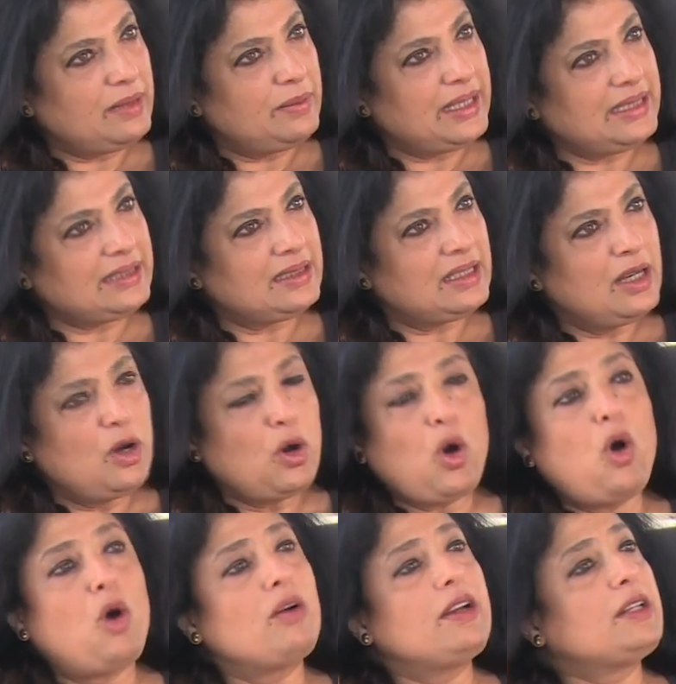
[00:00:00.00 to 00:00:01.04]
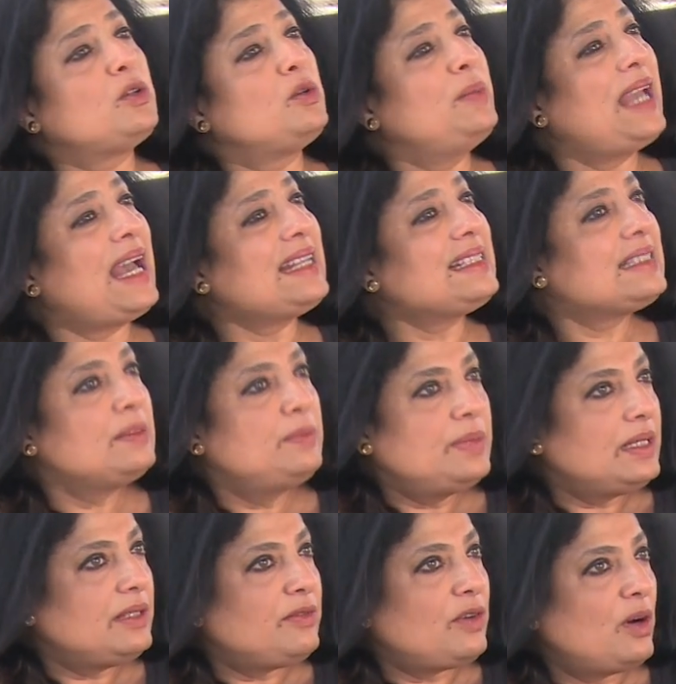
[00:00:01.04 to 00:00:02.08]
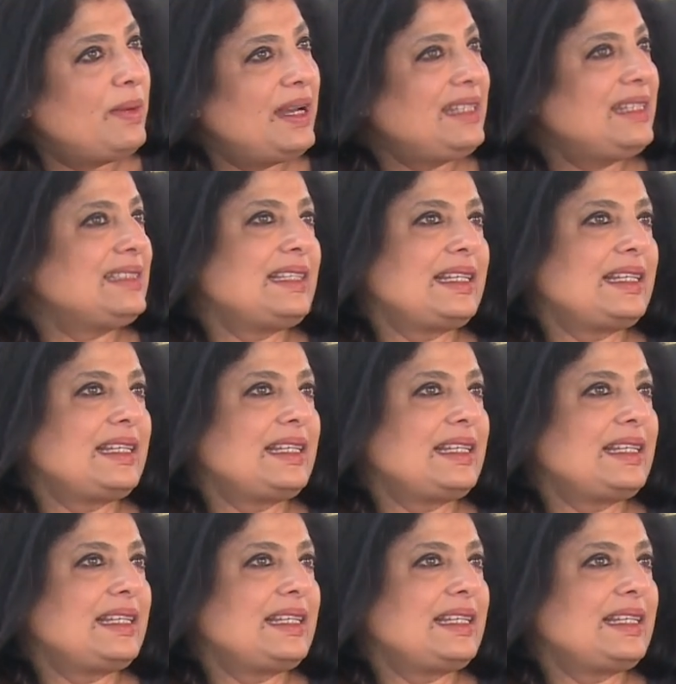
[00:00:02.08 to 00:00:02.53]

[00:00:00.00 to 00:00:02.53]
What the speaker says: and are even open to getting acquired.